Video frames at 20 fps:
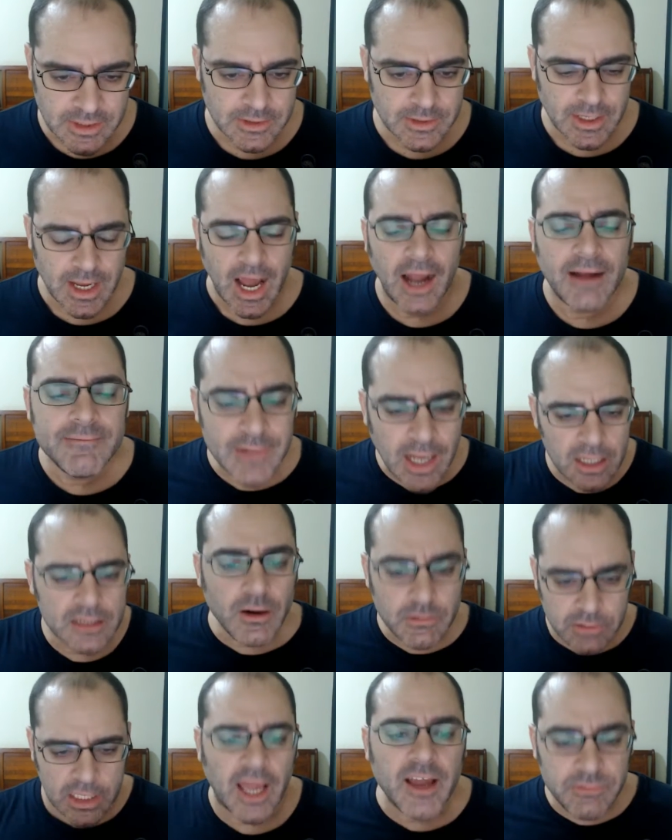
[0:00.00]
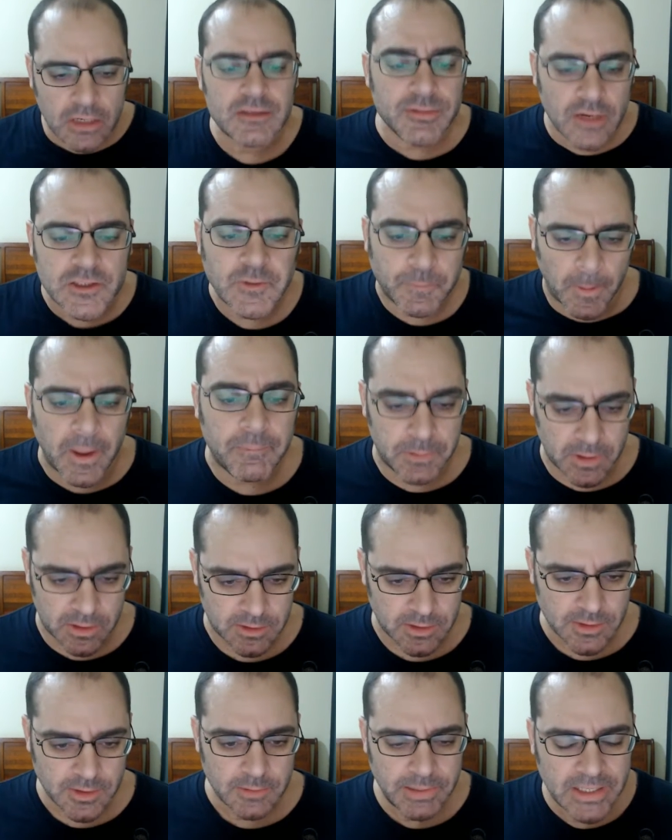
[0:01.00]
I'm not okay with rich
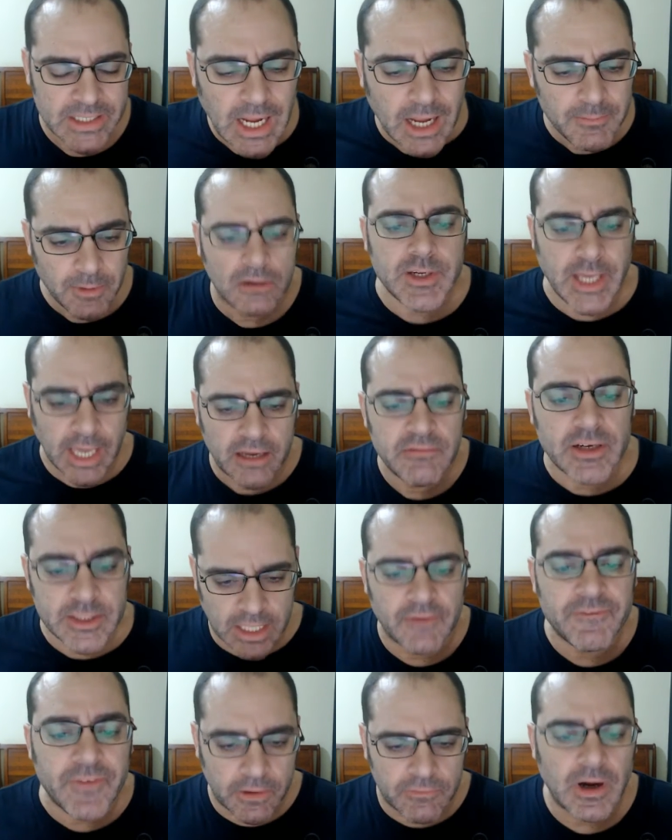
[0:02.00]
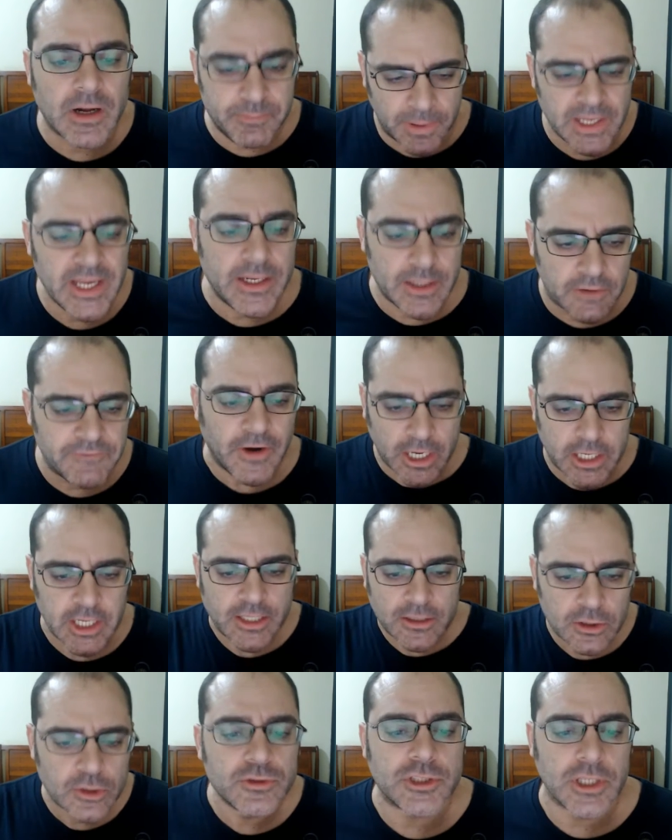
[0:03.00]
people, but I'm okay with everyone being a
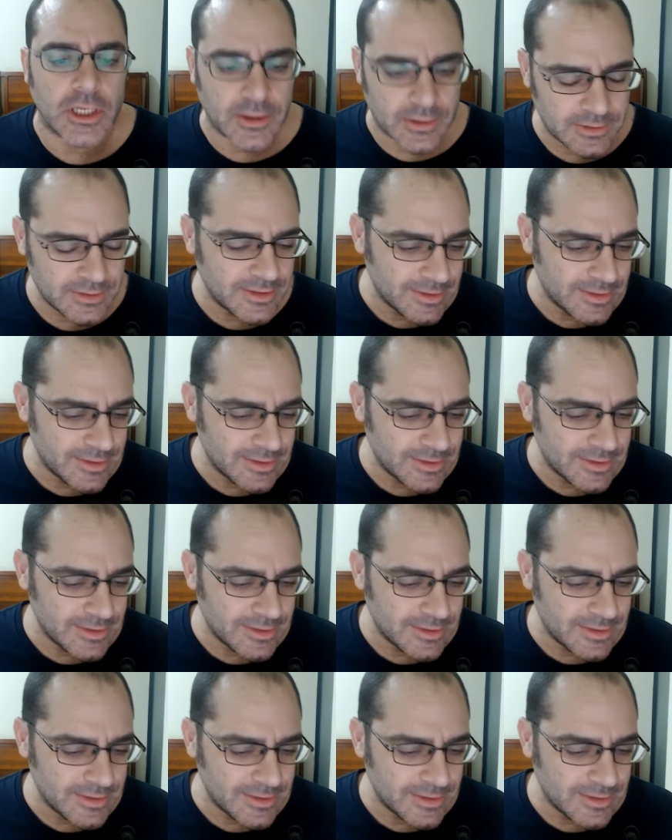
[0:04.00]
fucking loser.